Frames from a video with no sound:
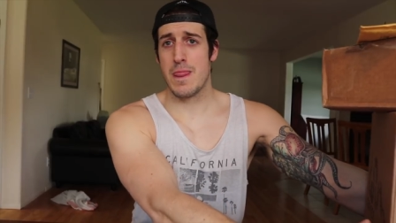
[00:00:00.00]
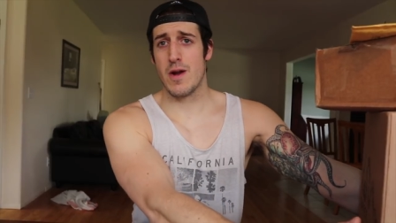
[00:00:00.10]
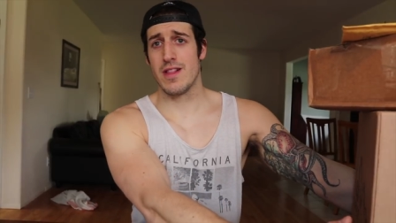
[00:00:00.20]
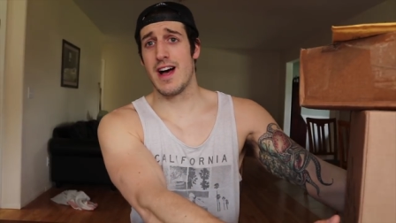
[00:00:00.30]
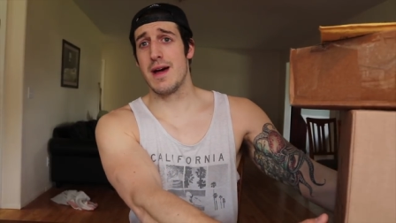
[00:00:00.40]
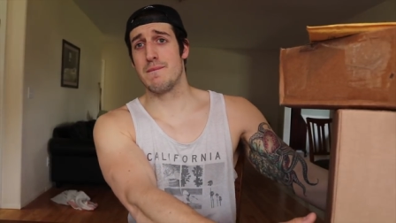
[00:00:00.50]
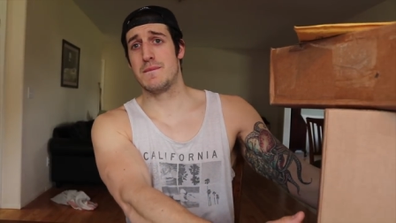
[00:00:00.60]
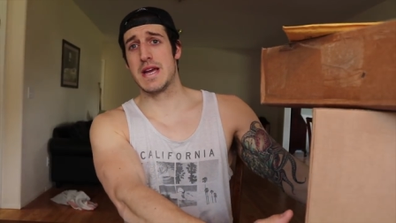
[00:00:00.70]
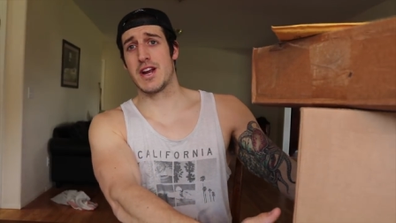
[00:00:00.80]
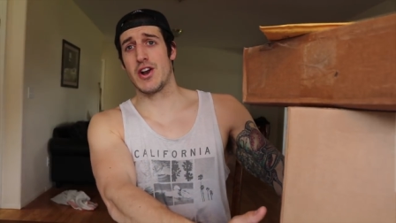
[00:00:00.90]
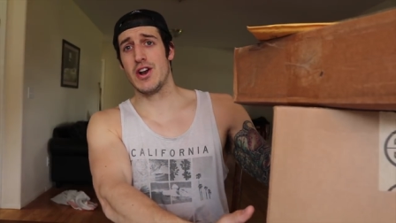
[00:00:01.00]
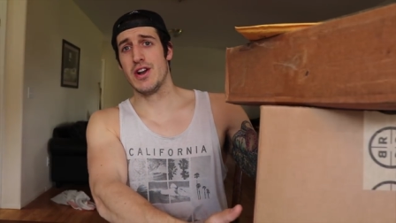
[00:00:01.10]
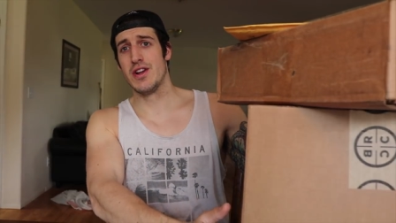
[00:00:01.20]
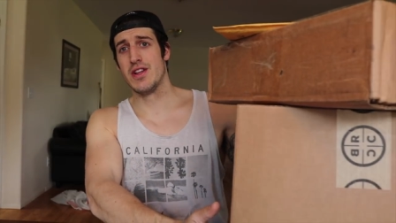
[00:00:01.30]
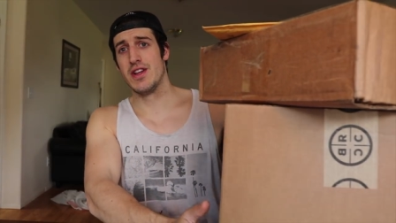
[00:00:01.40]
They're a lot
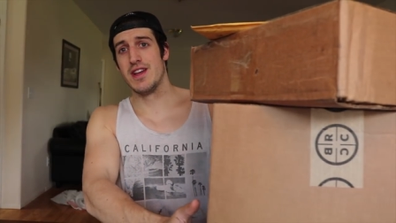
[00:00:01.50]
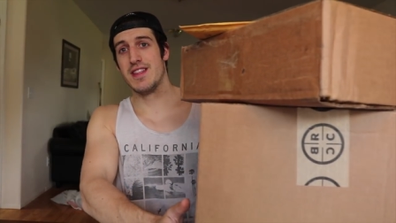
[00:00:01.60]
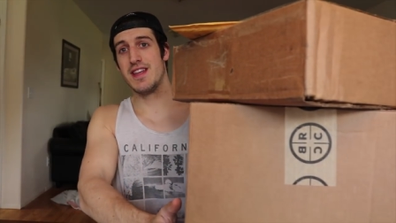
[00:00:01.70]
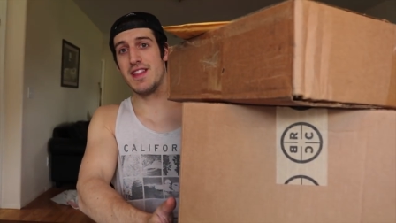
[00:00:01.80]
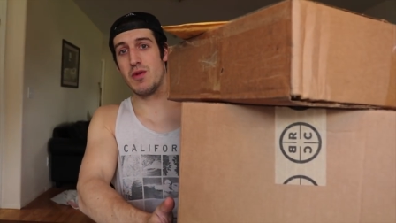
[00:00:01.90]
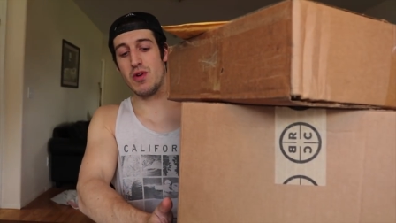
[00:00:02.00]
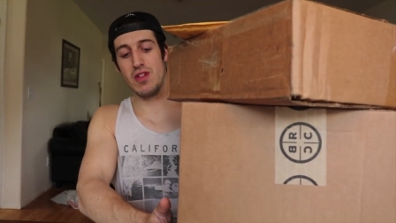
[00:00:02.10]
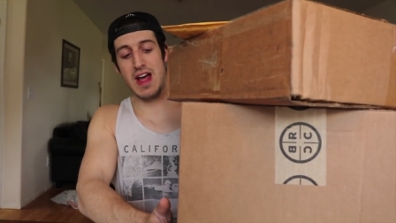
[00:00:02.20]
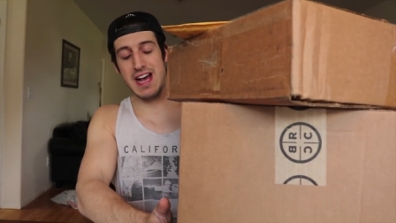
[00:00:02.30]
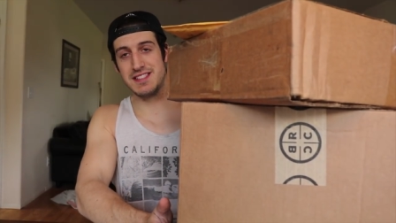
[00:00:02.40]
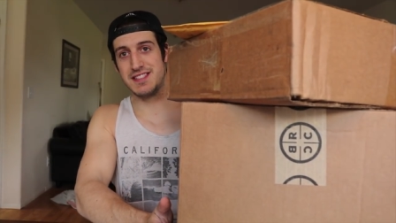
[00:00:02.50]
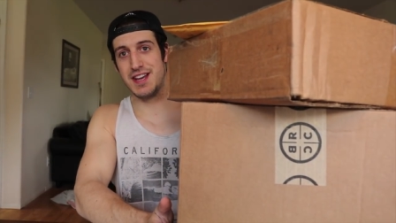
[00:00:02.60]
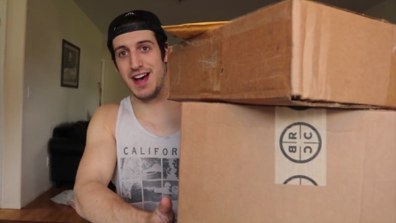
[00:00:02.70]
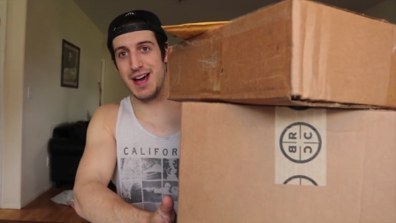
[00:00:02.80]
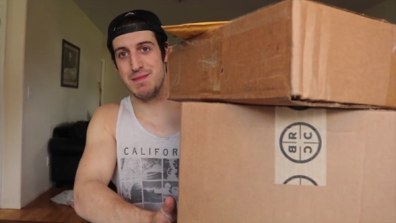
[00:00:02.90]
bigger than they were last
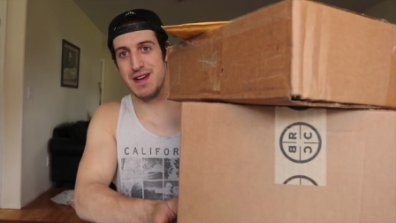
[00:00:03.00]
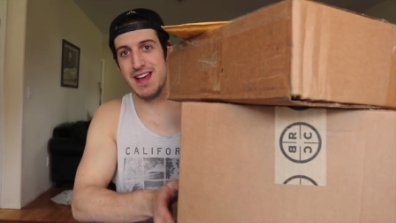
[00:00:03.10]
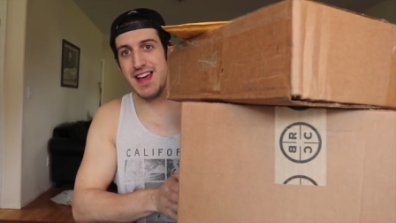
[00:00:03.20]
time.